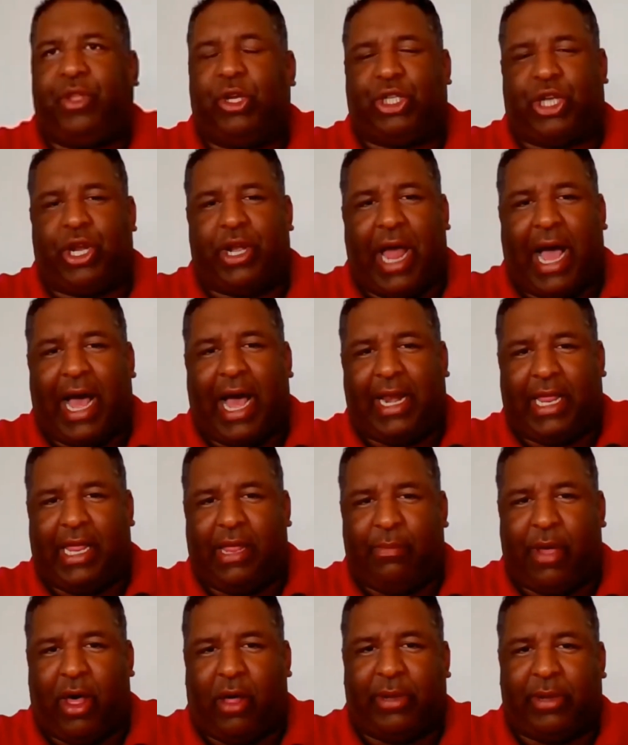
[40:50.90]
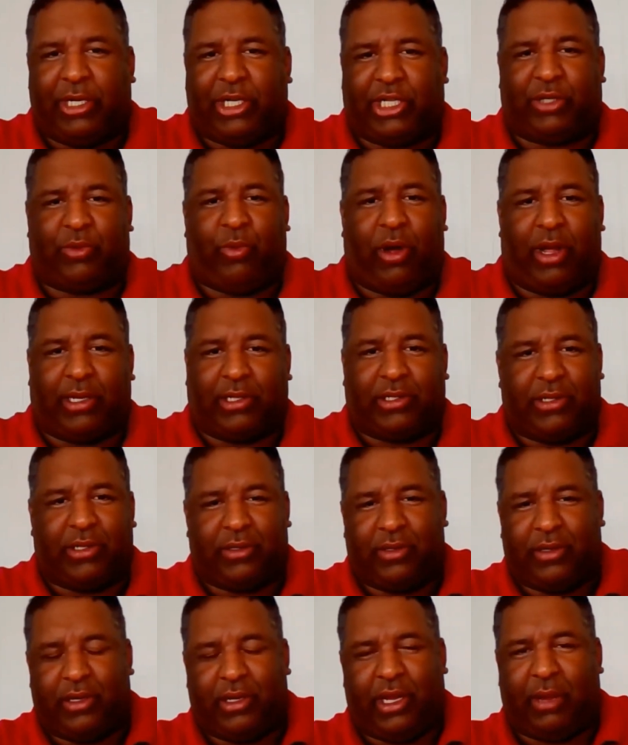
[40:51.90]
should not email me just once.
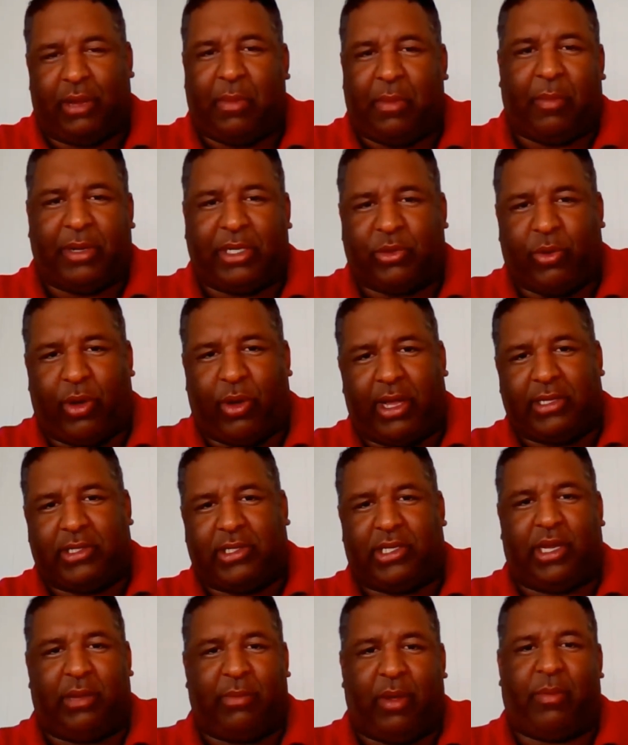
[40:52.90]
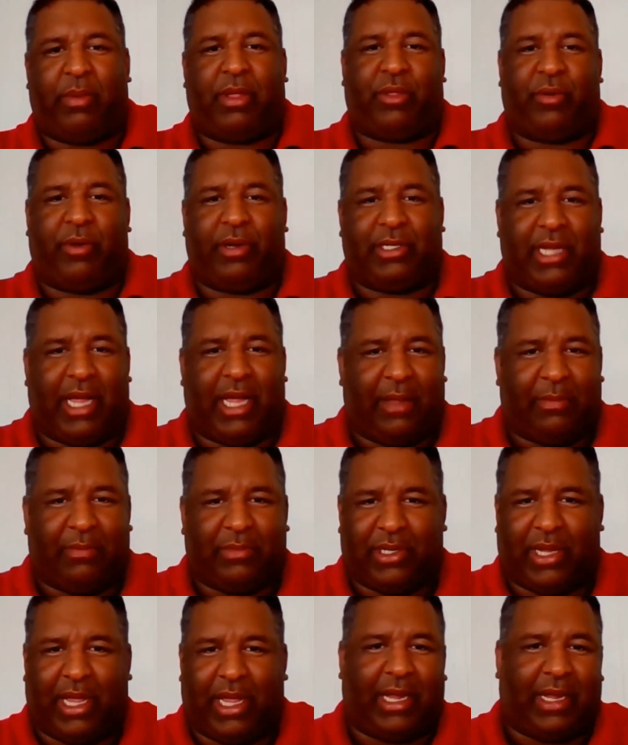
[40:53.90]
Email me twice, email me 3 times.
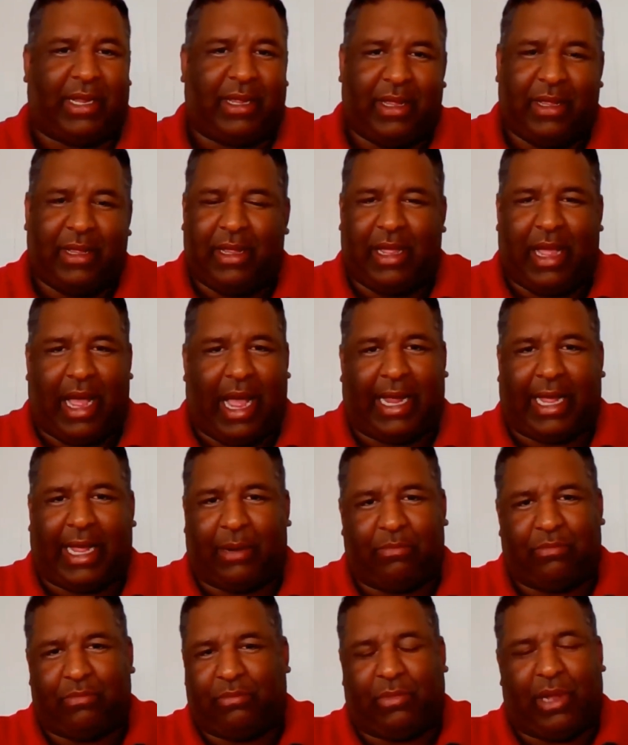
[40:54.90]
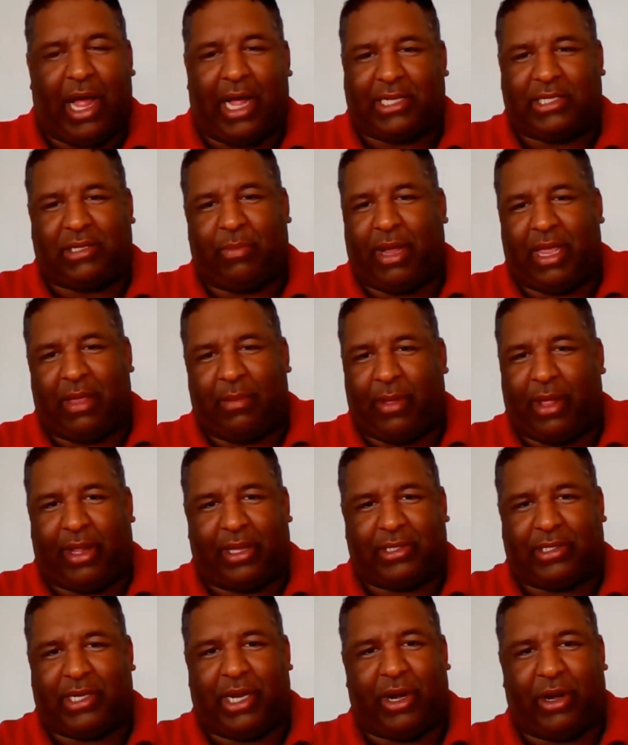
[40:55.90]
Like, I get lost in my email,
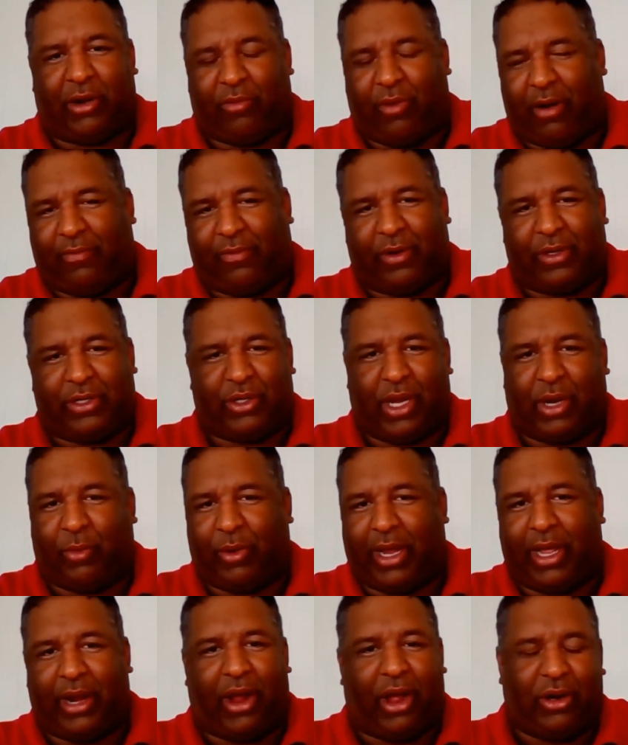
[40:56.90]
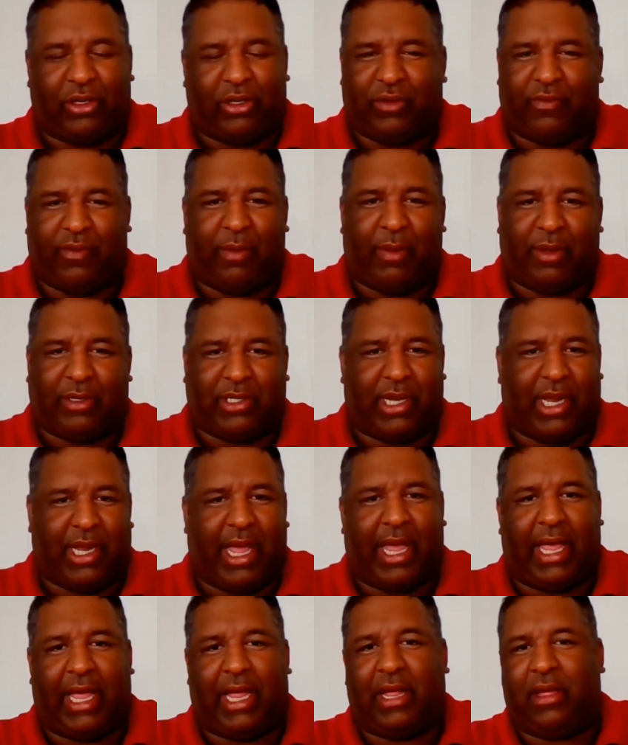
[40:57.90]
as Derek referenced. Like, we get hundreds of emails a
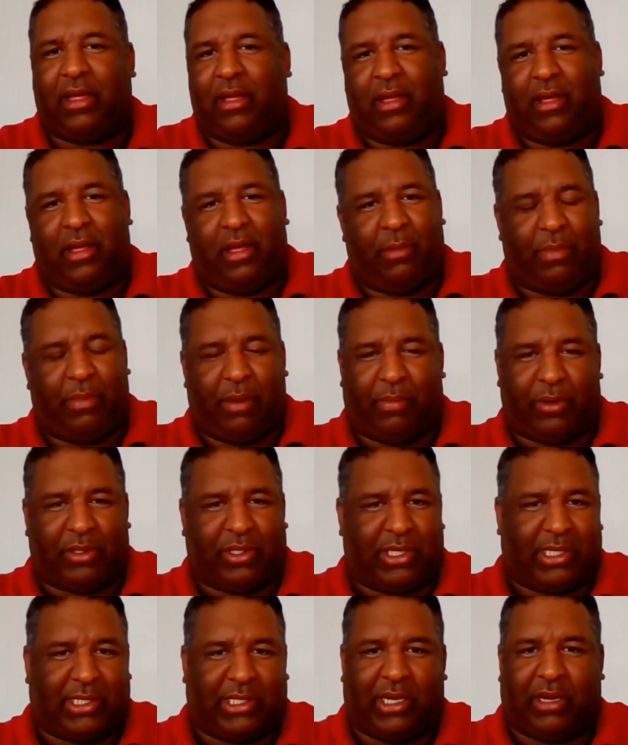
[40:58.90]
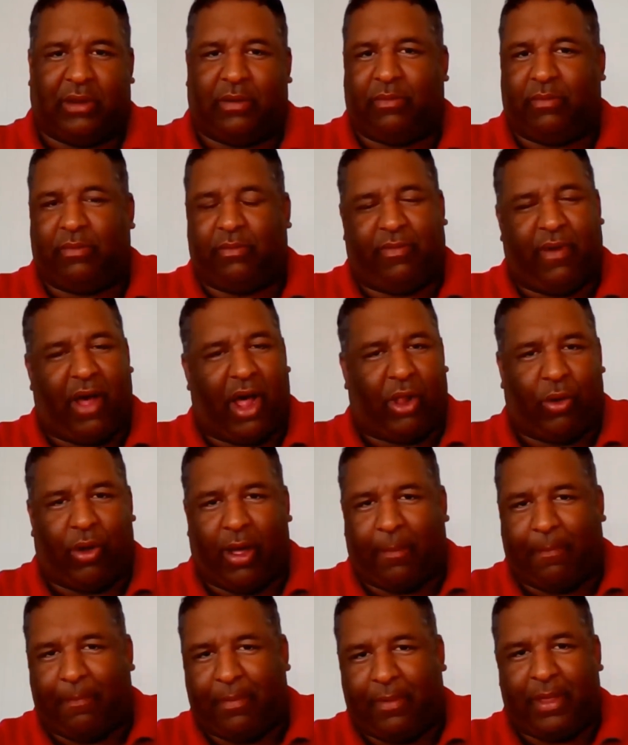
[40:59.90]
day. Be persistent, follow
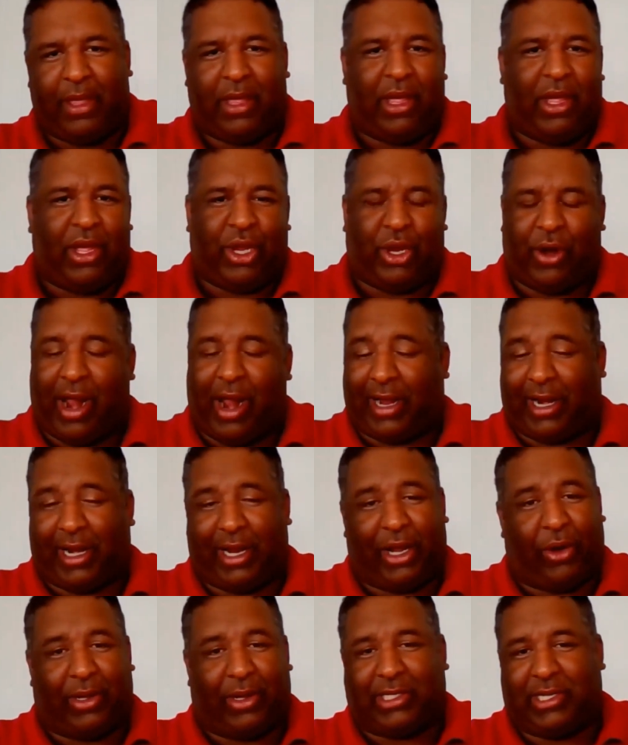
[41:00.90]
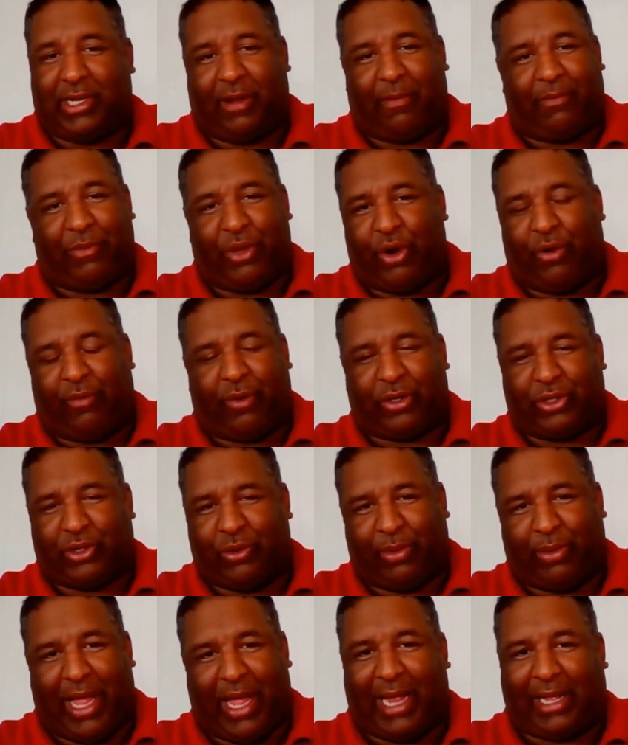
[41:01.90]
up. You're not going to go on some universal
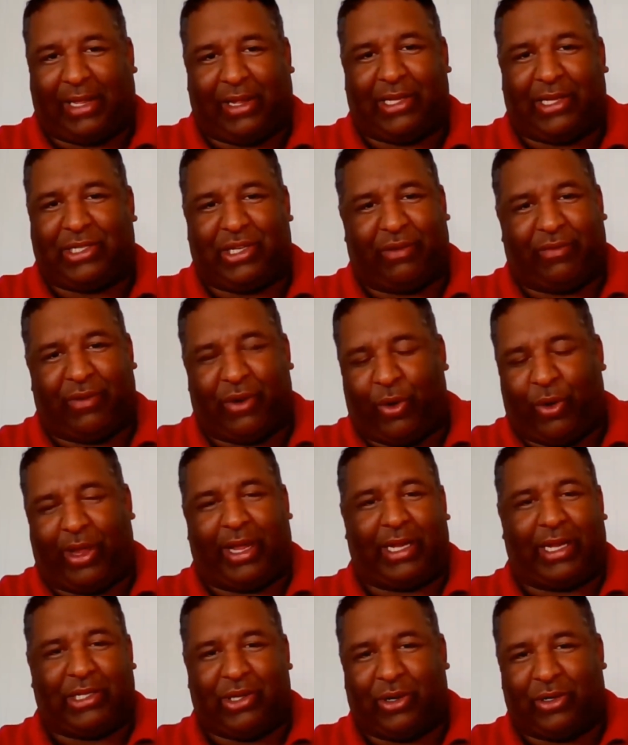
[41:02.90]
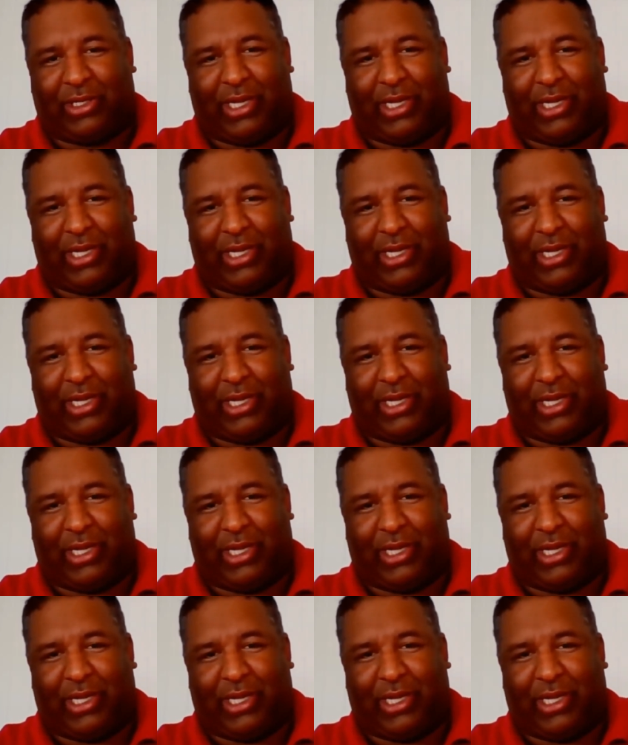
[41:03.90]
blacklist of annoying interns